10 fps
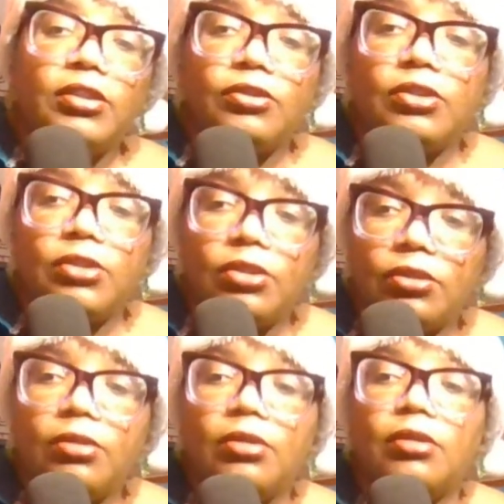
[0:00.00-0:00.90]
are
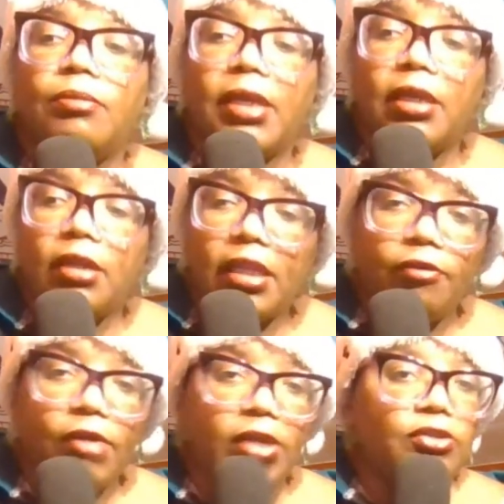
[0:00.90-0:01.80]
still making a lot
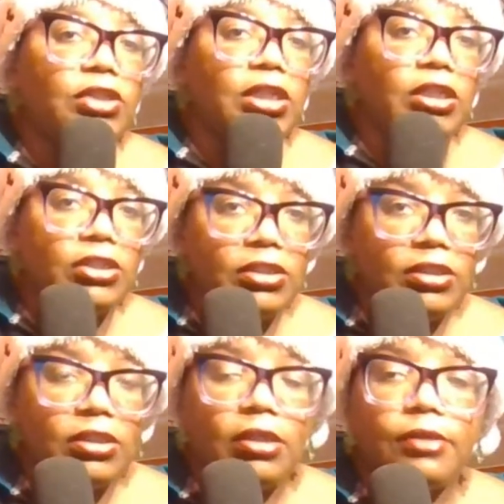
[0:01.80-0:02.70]
of roster
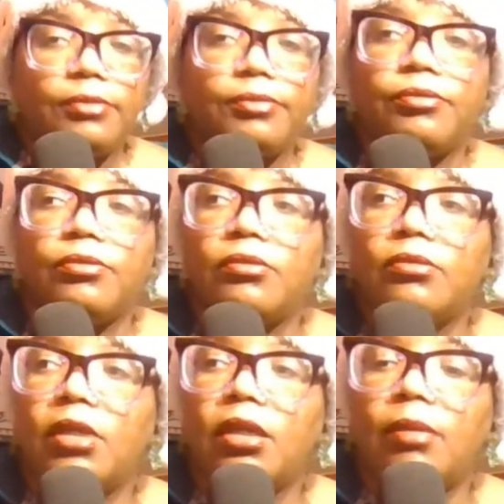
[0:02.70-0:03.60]
changes. Uh,
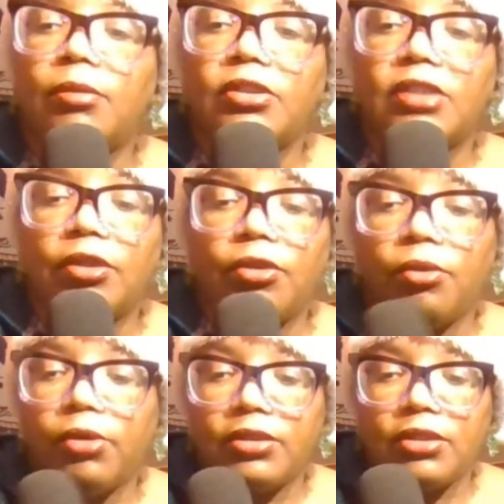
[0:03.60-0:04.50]
um, it looks like
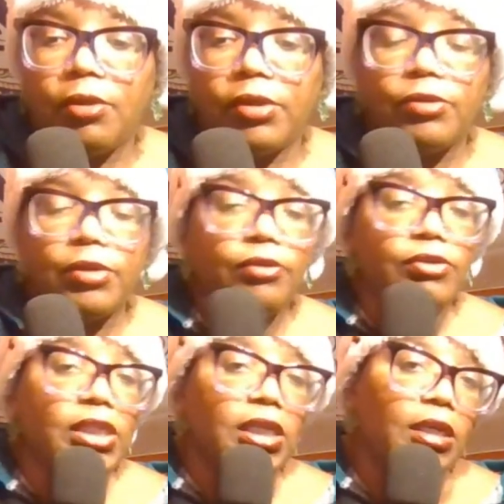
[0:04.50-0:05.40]
Thor is going to another
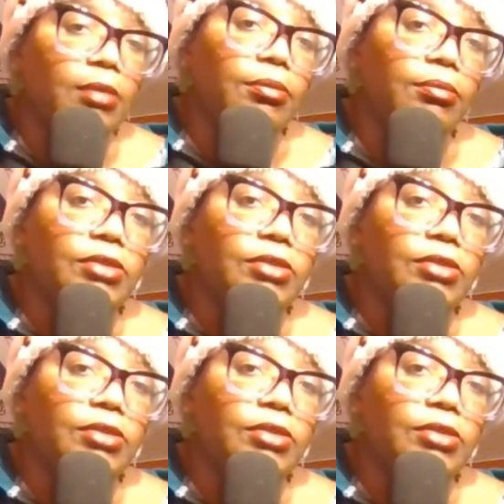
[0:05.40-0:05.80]
team.